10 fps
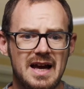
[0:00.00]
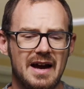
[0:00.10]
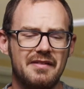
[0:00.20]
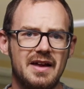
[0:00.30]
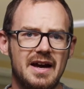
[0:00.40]

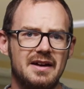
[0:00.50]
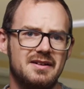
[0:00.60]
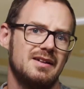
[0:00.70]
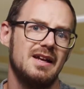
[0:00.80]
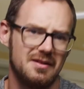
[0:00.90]
and then
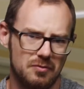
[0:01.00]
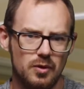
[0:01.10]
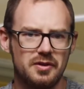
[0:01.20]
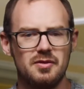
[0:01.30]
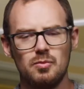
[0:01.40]

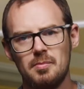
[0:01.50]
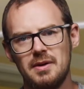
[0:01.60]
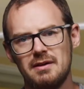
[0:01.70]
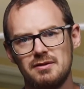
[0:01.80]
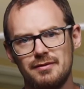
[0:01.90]
one of them would
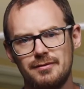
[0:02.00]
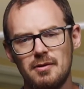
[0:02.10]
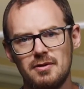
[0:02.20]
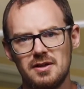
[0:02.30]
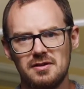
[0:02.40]
be out of
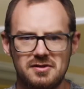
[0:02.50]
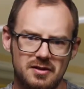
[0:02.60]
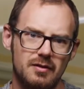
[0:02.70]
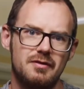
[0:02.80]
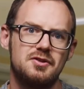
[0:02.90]
focus,
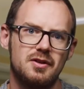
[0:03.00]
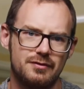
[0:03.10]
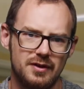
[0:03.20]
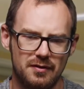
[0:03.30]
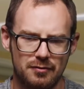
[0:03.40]
so I've shot
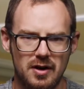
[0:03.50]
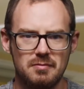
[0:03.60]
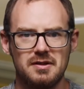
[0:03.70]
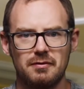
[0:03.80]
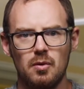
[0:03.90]
5
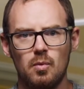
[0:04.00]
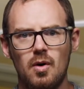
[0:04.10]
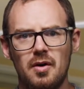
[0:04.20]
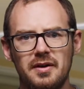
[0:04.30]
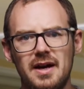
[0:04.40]
frames, I've got
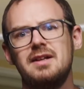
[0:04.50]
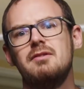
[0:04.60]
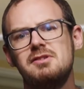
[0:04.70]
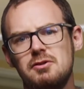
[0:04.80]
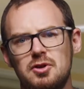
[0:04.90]
1, and it
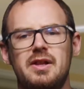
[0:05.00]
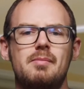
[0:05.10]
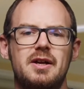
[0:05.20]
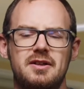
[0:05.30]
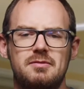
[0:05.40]
was usually a
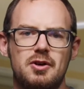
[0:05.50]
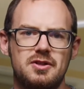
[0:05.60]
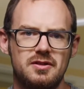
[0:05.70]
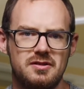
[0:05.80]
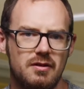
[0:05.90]
bad
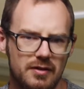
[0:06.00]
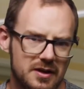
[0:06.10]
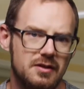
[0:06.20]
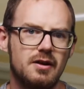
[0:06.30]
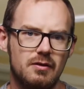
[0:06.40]
expression, so
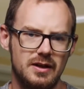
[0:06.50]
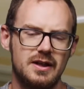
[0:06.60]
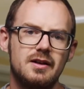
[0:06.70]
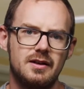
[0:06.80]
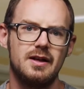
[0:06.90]
then you go
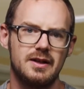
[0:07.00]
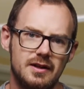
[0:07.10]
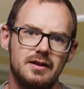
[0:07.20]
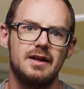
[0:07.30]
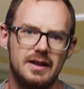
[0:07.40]

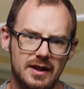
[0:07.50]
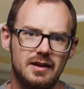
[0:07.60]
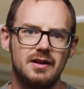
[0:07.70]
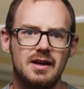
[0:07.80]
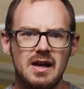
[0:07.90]
again.